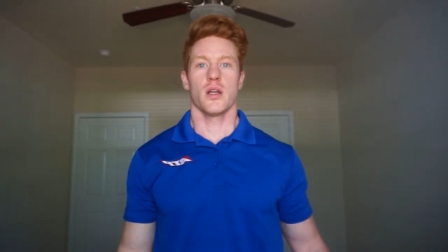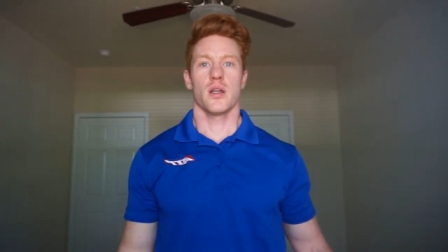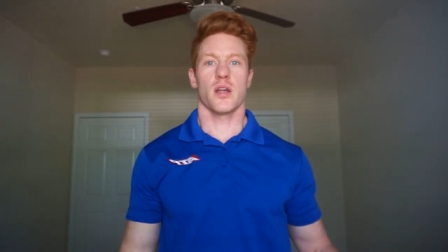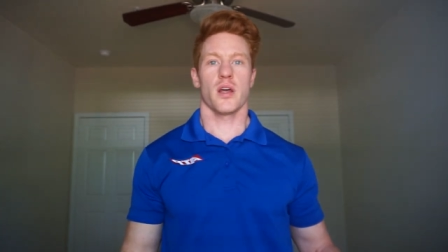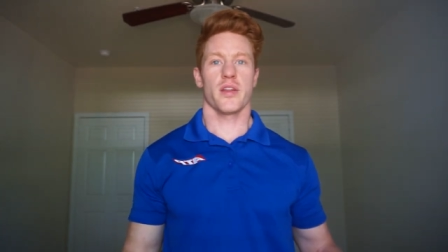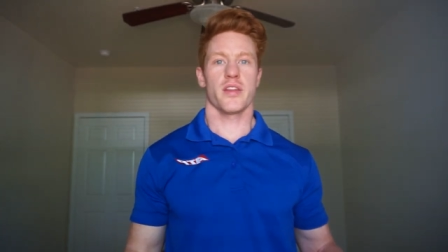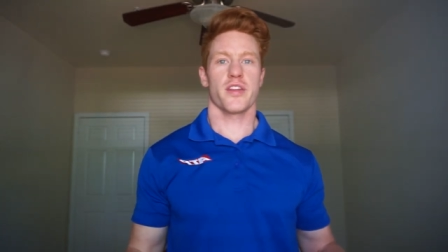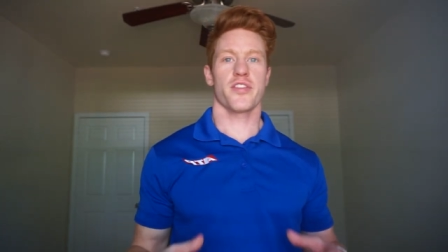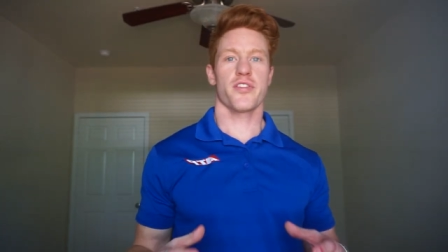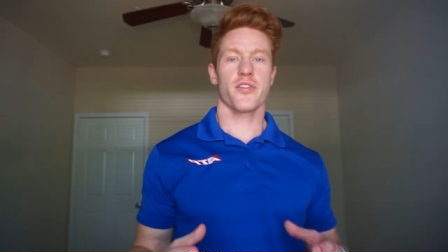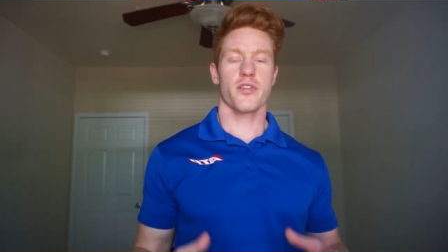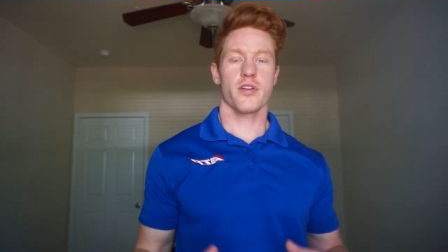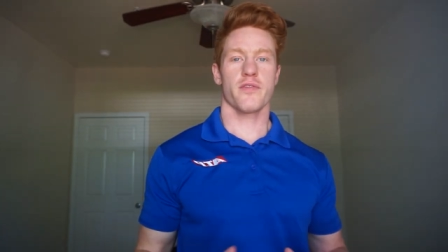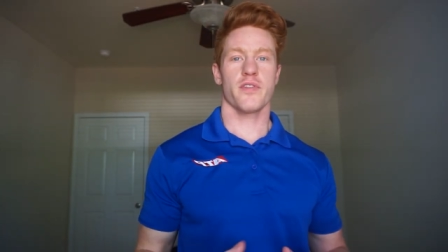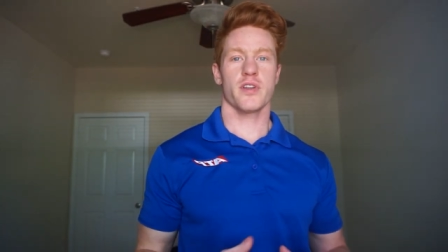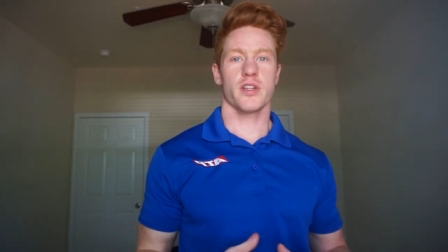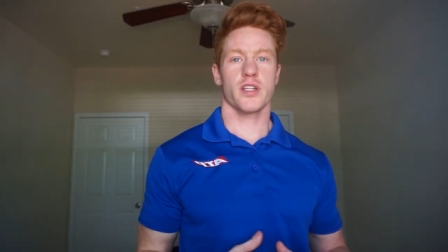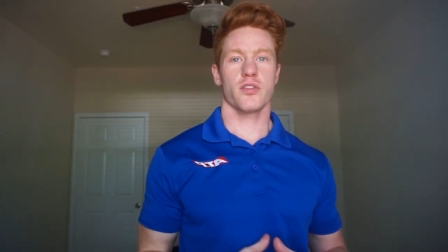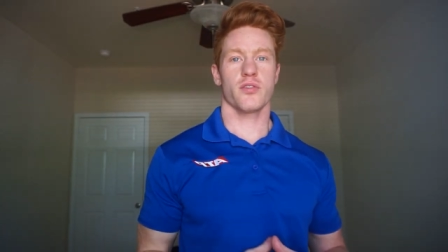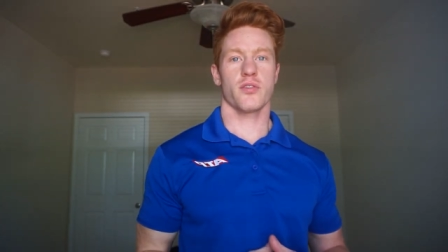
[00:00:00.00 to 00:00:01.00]
Now, the third
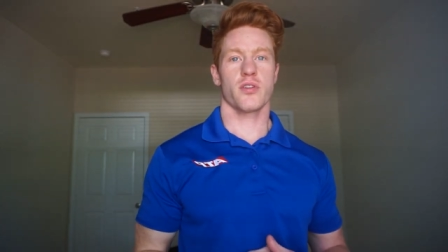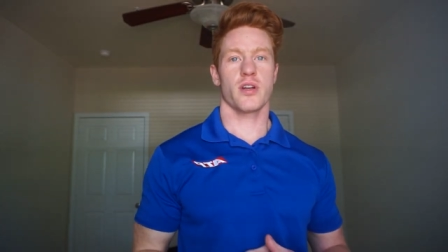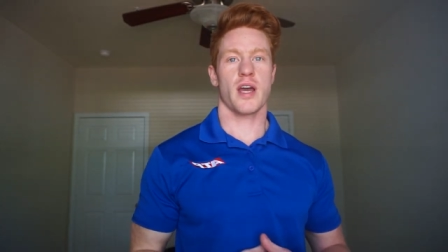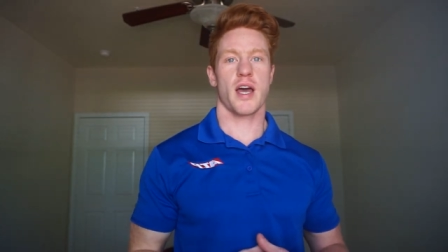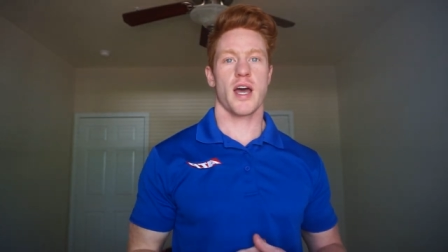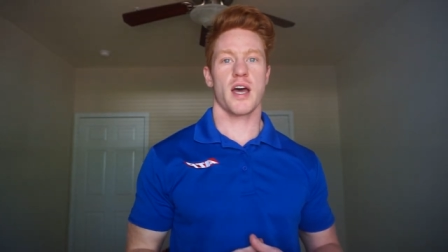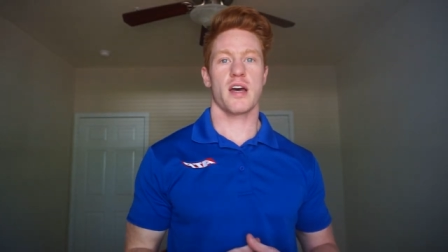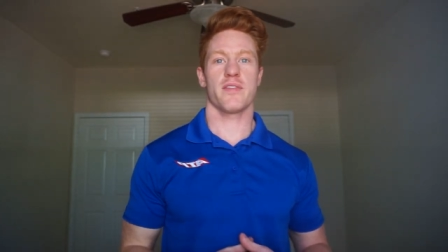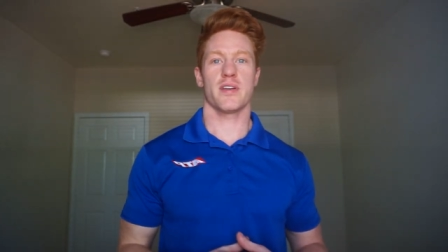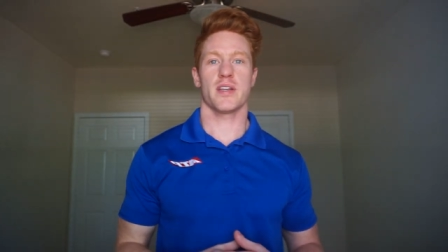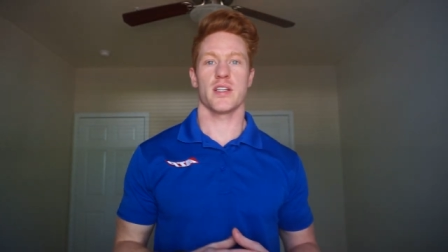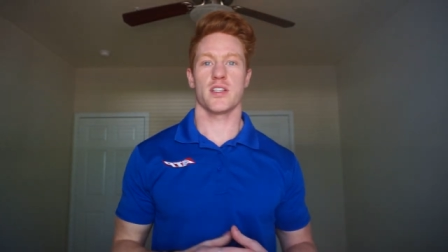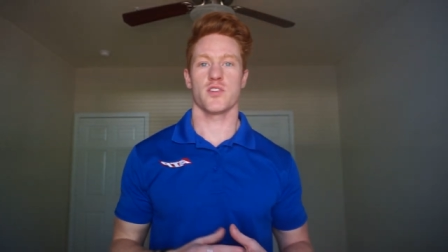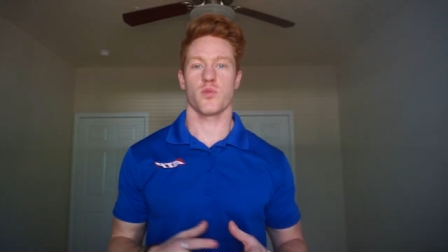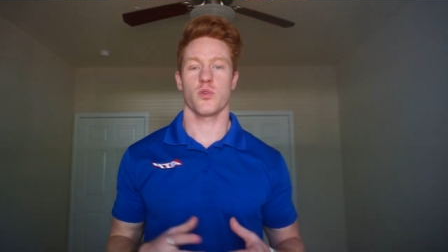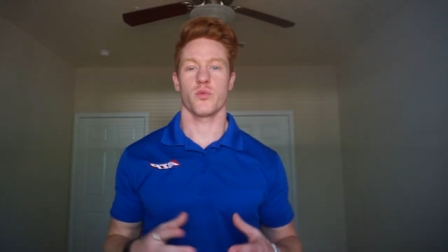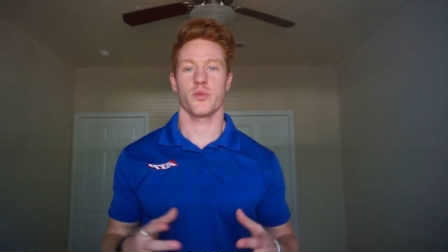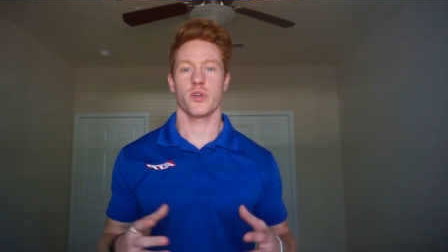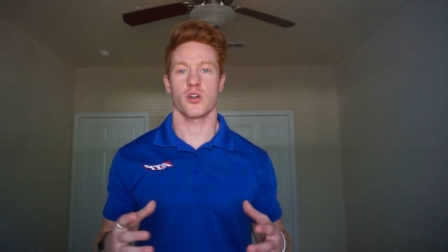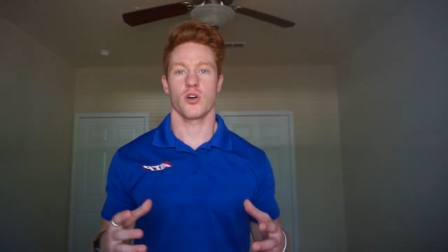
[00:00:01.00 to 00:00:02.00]
event that you can have is
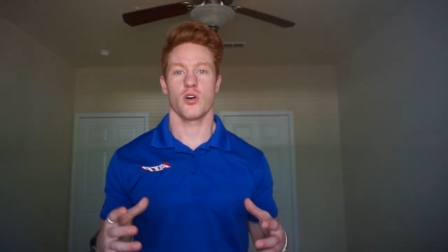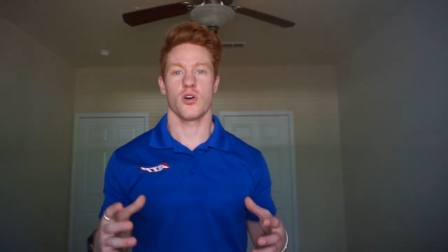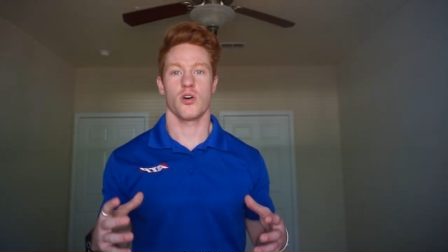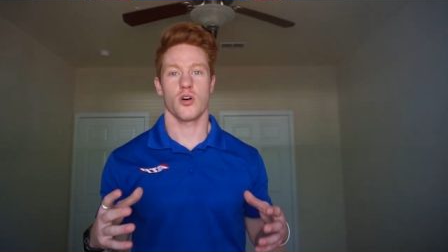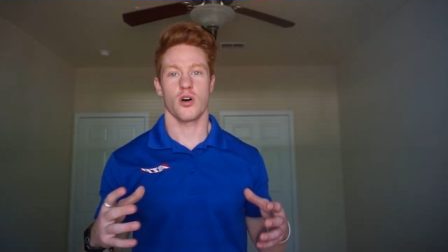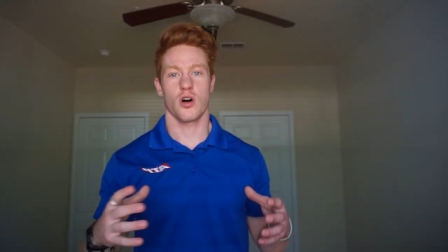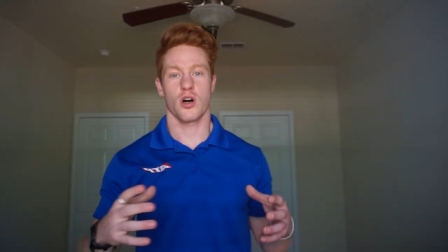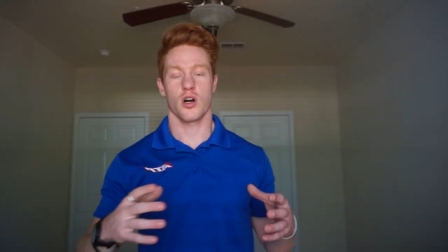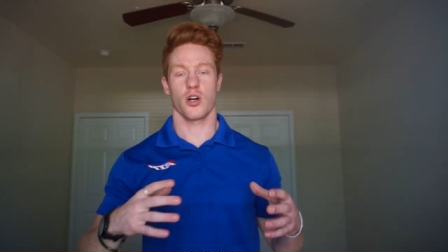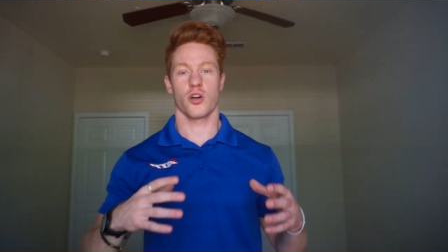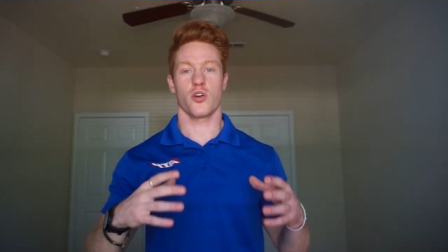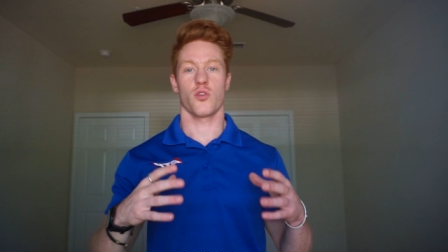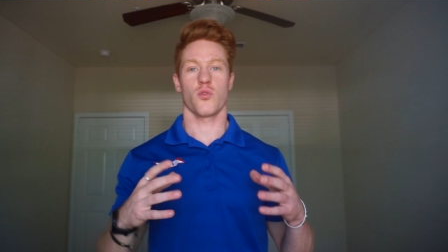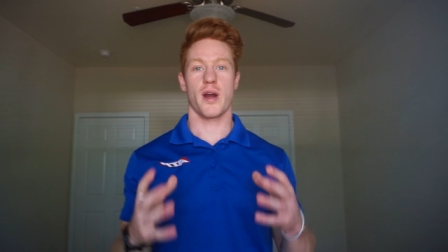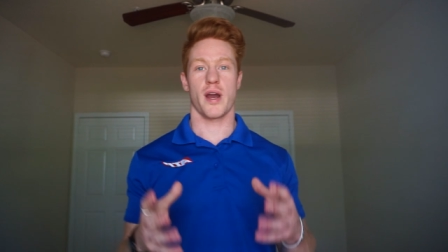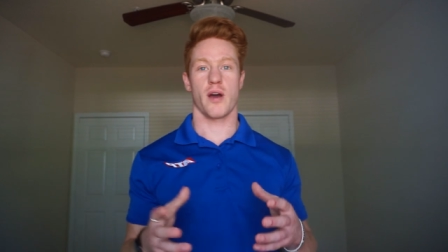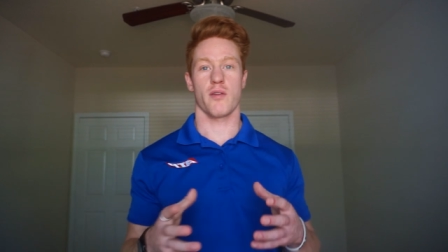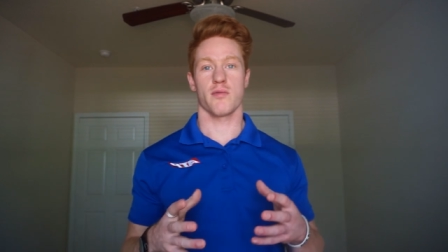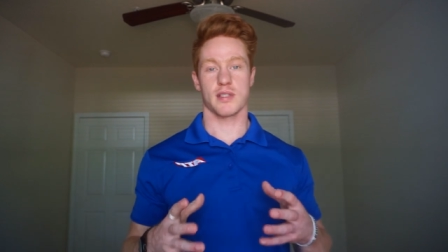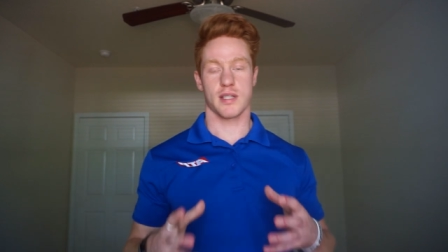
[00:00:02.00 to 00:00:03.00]
what we call our
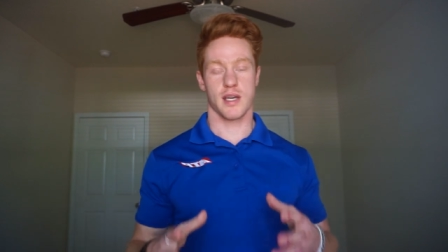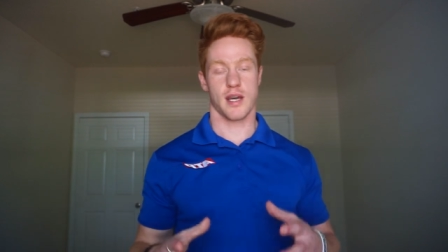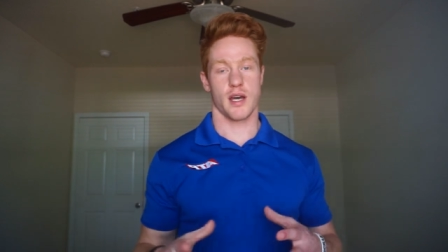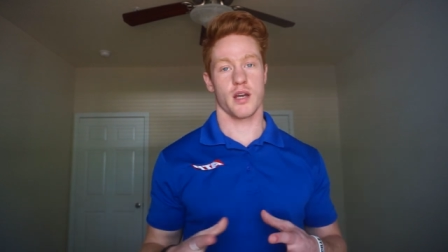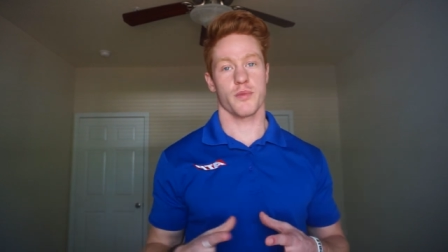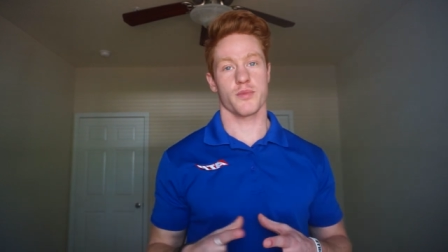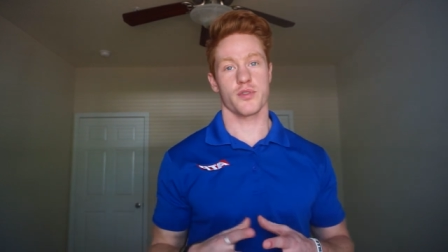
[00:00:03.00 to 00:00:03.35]
ground time.